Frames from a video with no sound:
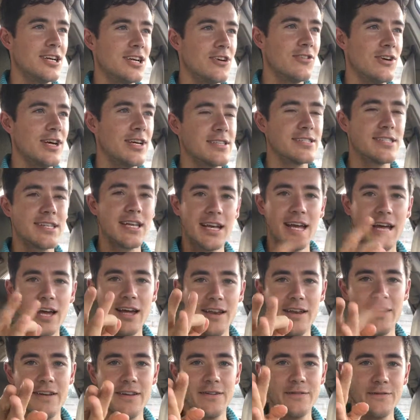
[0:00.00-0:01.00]
or else I
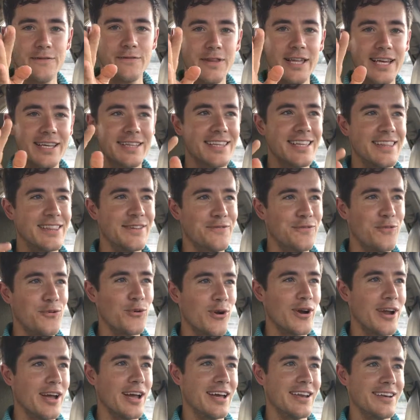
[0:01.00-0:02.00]
got flicked in the
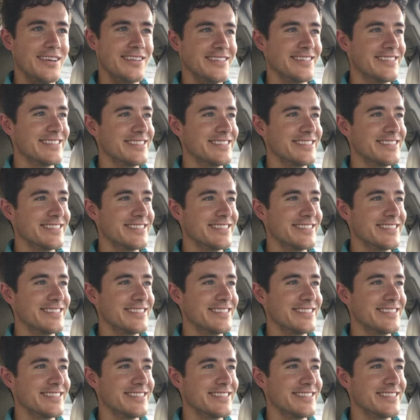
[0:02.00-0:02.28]
forehead.